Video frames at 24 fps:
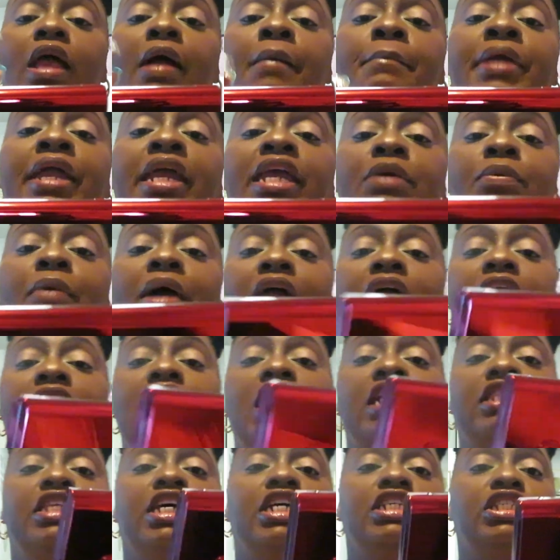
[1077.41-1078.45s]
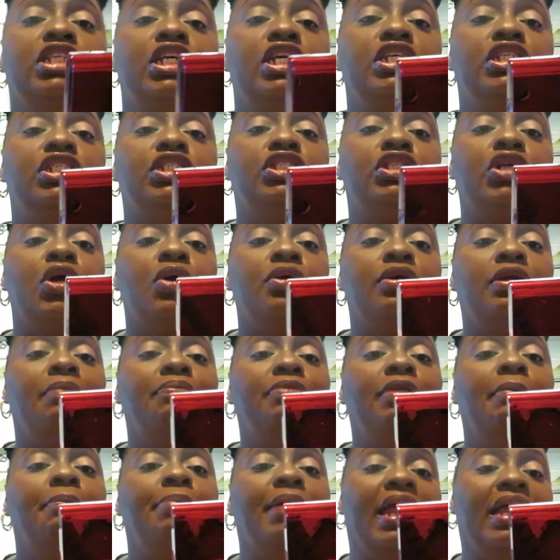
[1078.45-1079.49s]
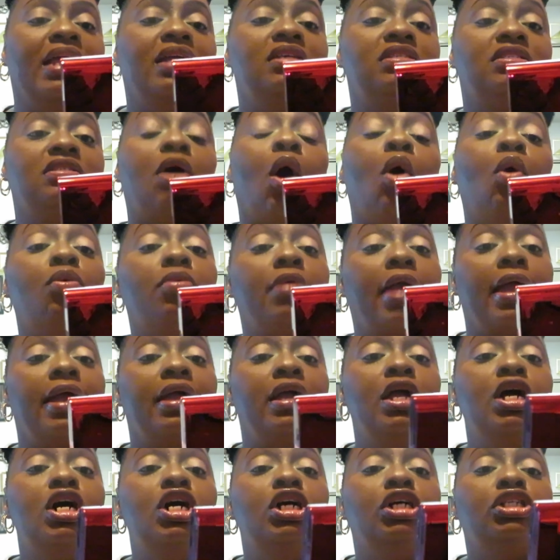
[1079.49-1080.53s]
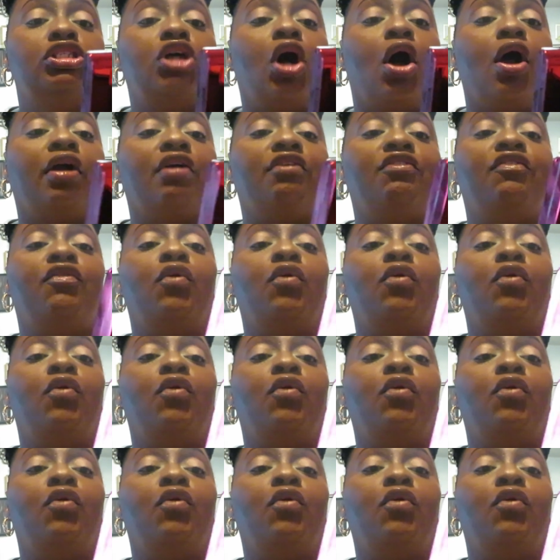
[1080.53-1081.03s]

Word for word: But anyway, this is Turn Up the Base, okay, Dark